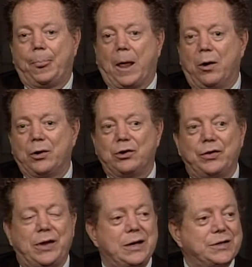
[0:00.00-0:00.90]
All the
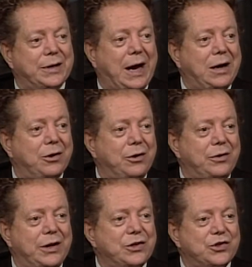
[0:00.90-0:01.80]
good things that I
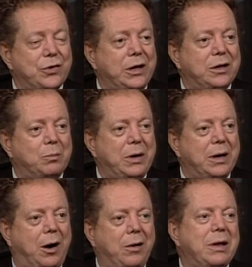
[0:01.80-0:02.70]
learned didn't strengthen me,
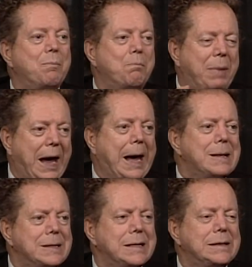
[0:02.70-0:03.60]
and all the
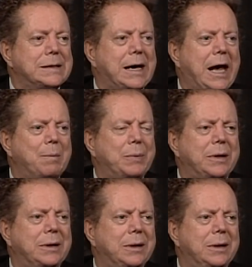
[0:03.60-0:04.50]
bad things that
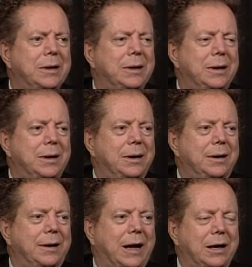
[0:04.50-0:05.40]
happened.
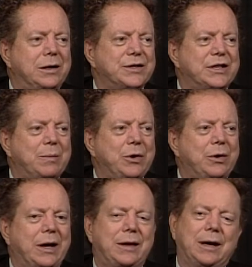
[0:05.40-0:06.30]
And I look at some of you
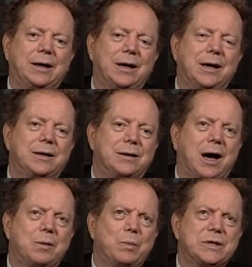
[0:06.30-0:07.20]
and I think,
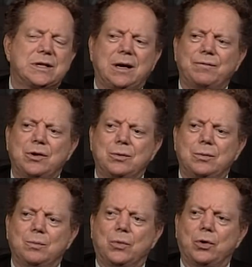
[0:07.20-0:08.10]
God must love
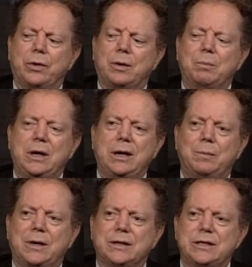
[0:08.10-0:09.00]
you more than me
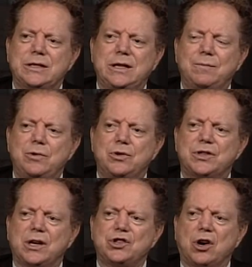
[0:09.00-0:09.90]
because he's given you
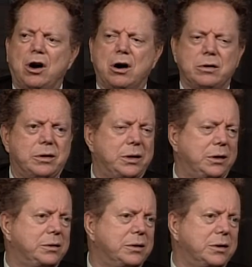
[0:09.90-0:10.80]
such a hard
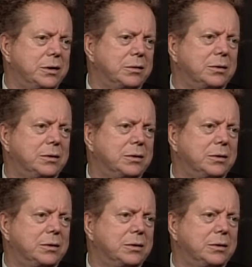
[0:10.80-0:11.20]
thing to do.